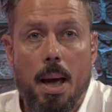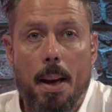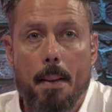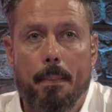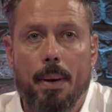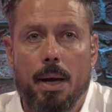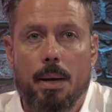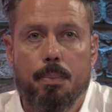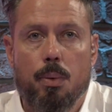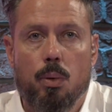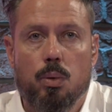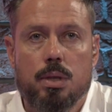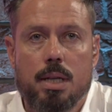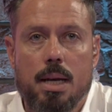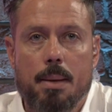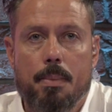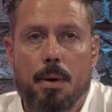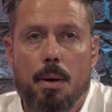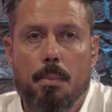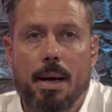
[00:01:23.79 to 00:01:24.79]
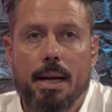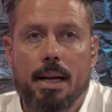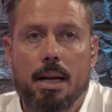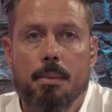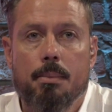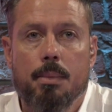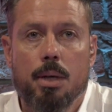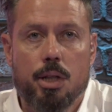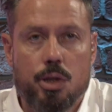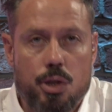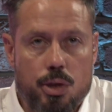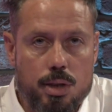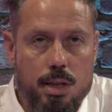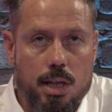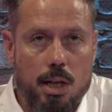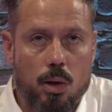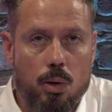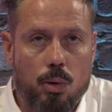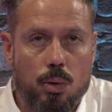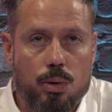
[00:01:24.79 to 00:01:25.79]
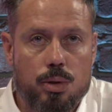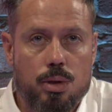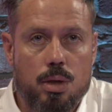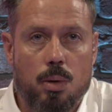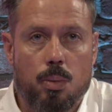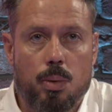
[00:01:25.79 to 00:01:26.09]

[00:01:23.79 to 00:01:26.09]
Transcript: people to implement emergency laws